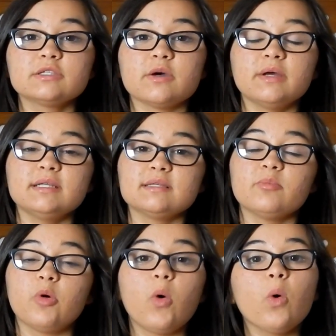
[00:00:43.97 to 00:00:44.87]
So it is
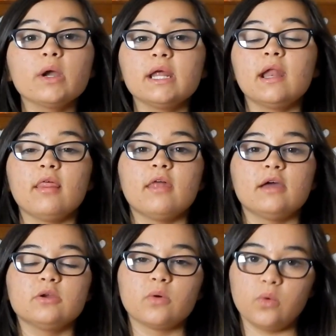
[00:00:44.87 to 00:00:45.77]
important
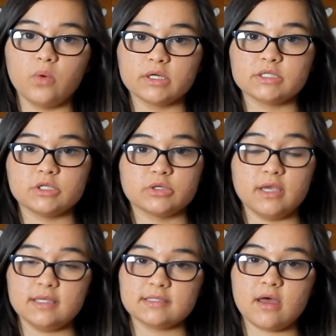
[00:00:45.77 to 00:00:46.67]
that your horse
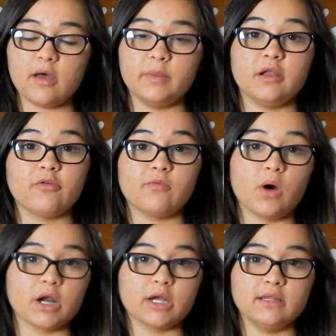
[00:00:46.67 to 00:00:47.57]
drinks enough
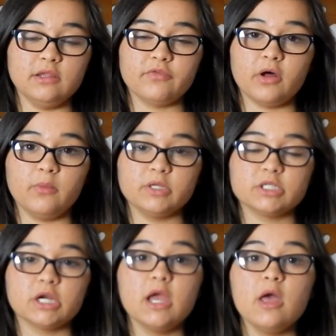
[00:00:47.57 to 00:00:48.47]
water in the fall and
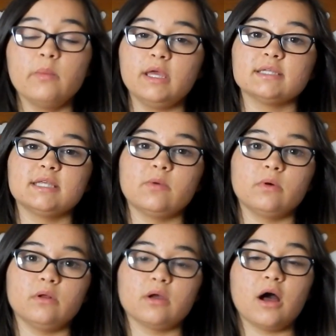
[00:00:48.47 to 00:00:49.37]
winter because they
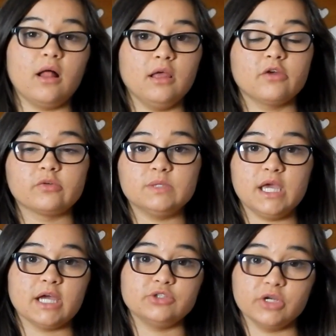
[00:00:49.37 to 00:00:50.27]
will colic from
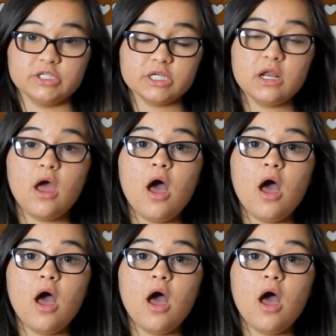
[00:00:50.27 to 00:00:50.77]
dehydration.